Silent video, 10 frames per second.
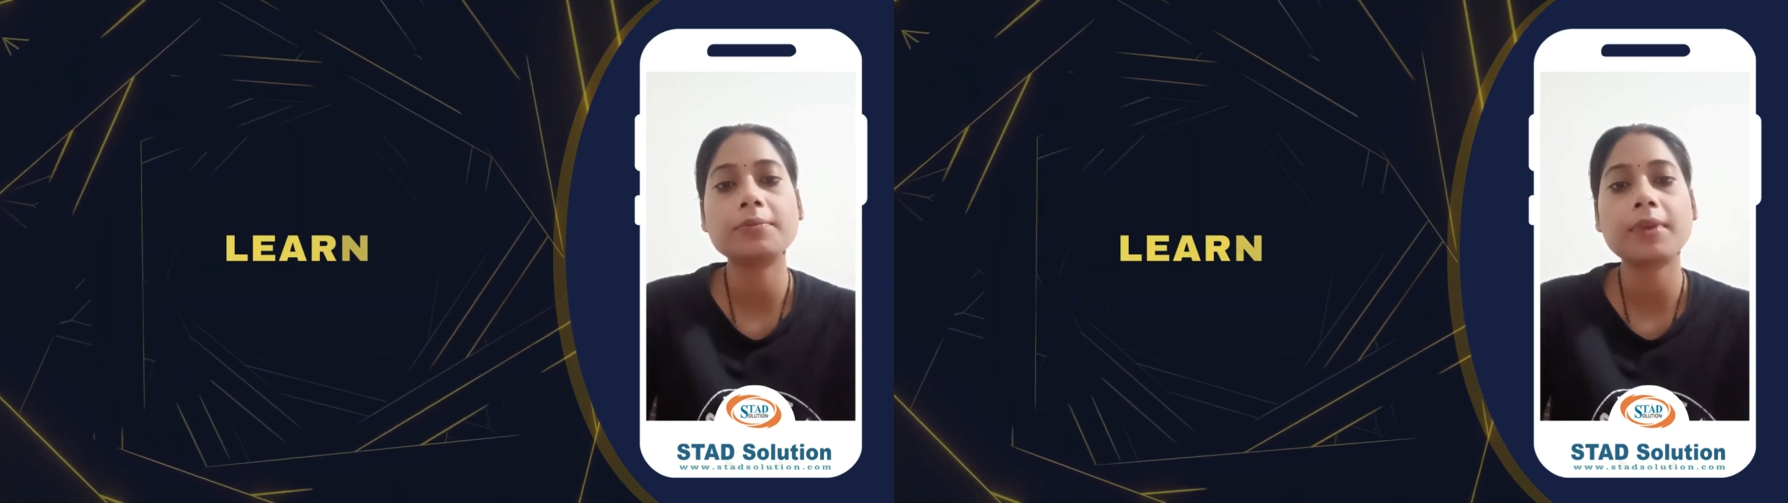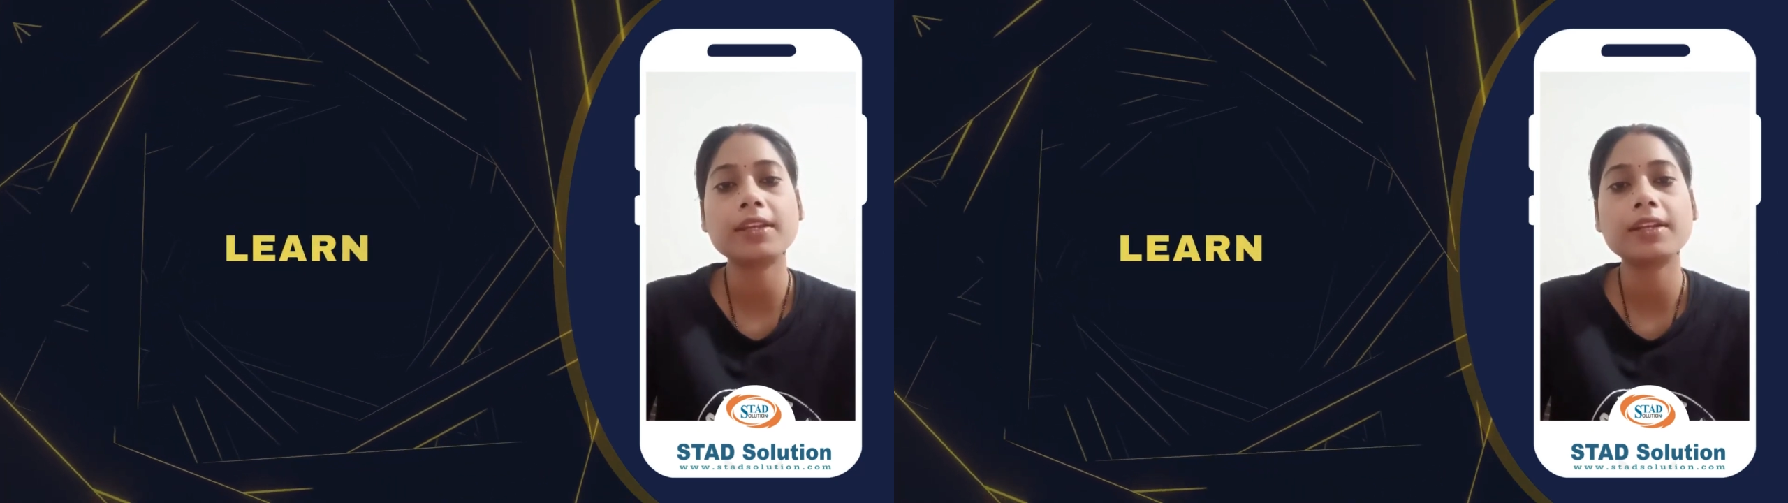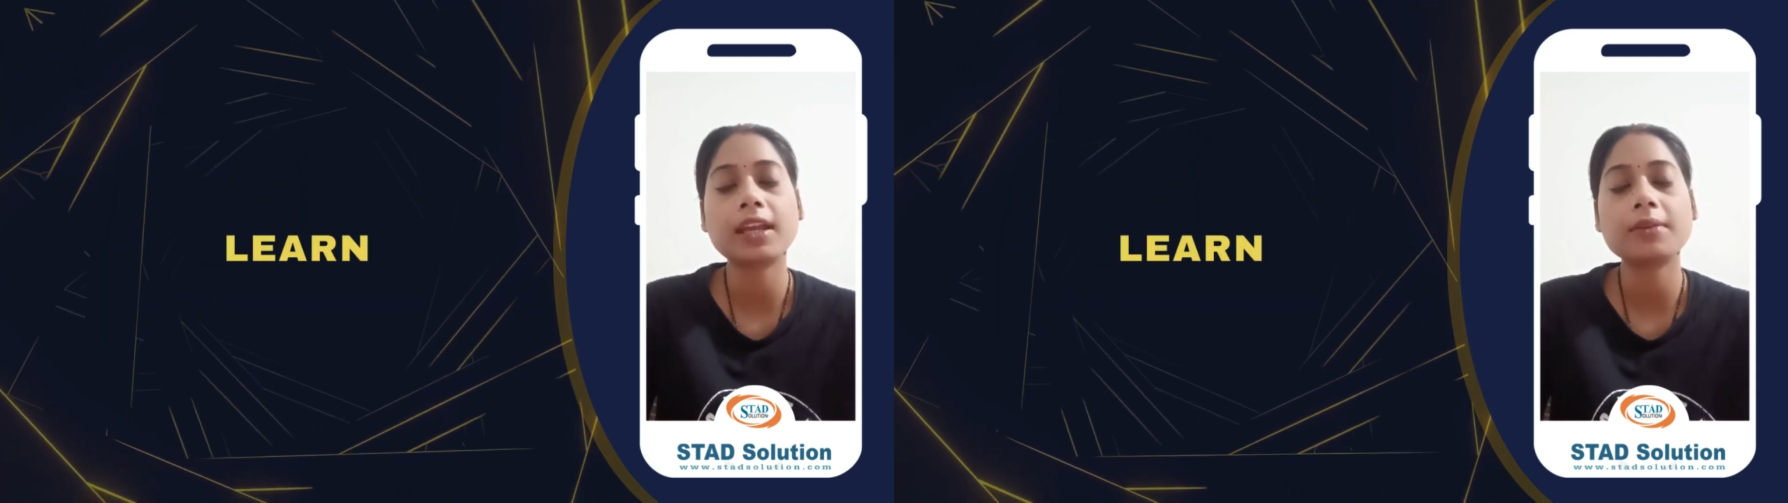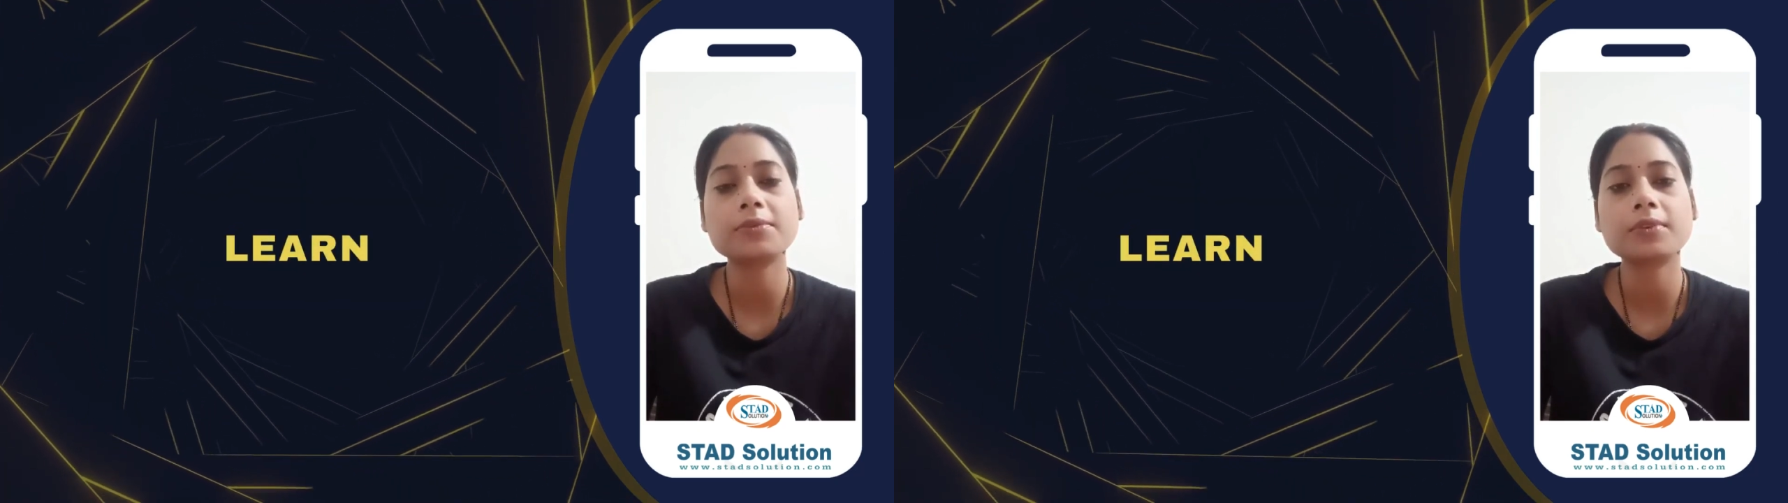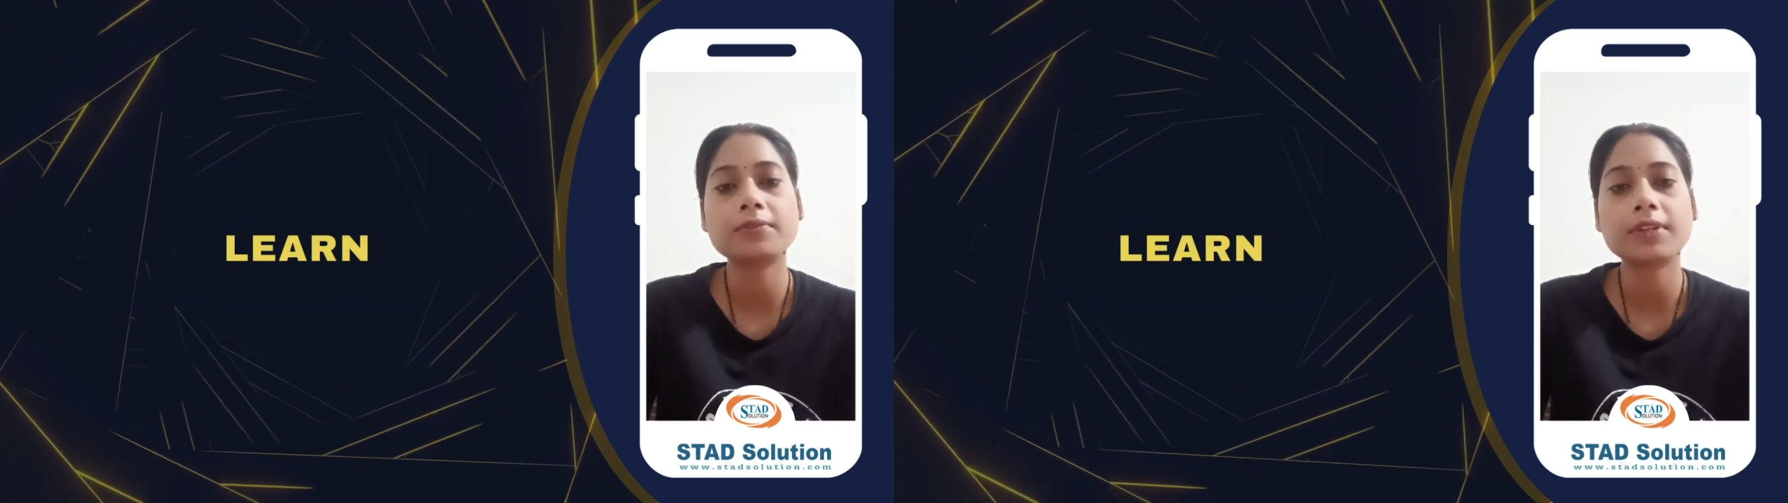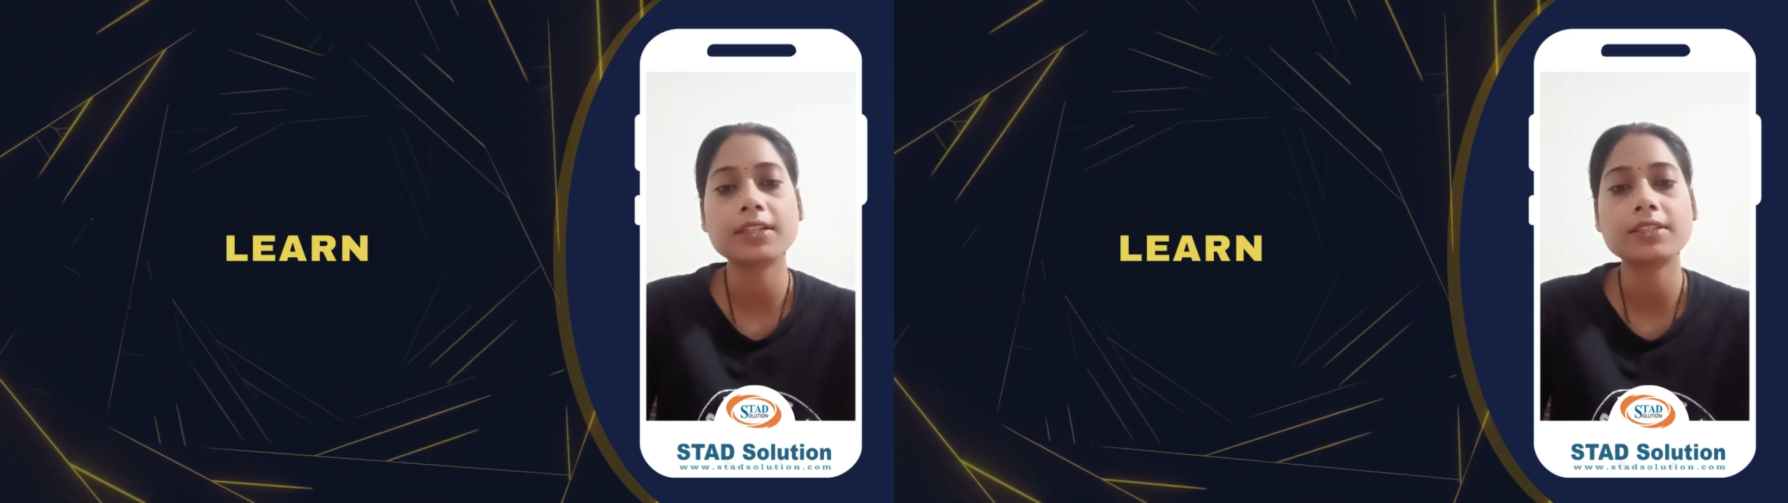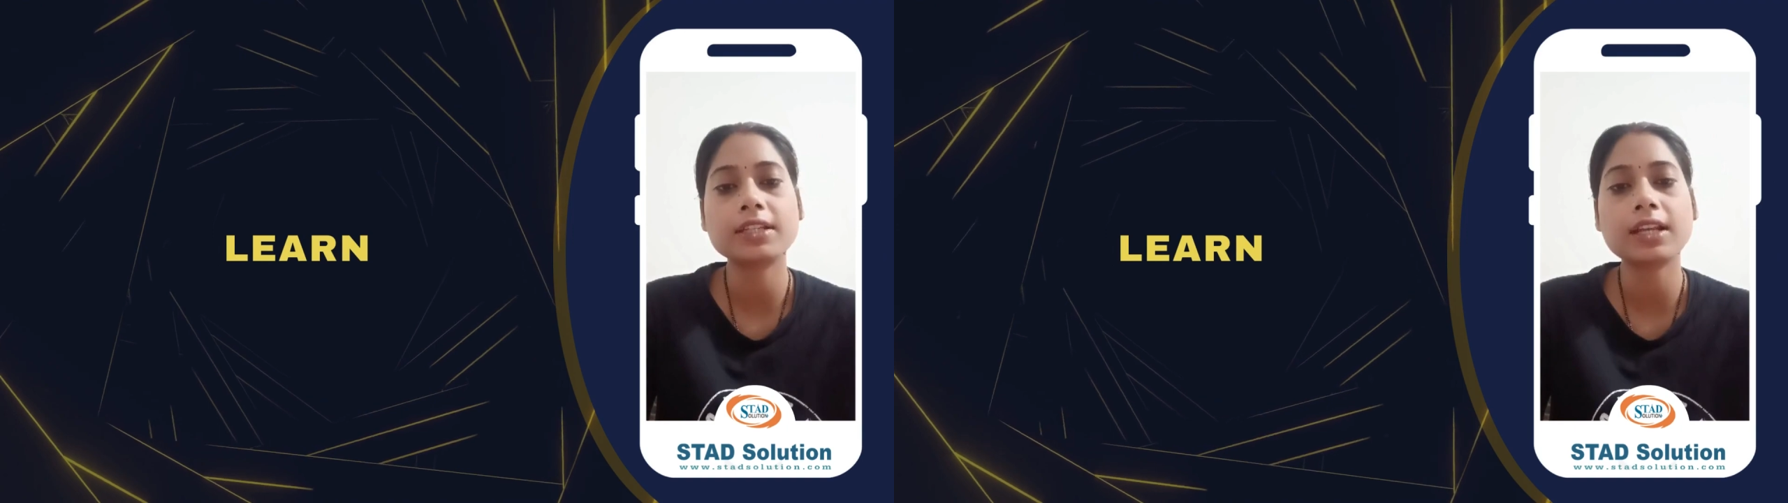many types of testing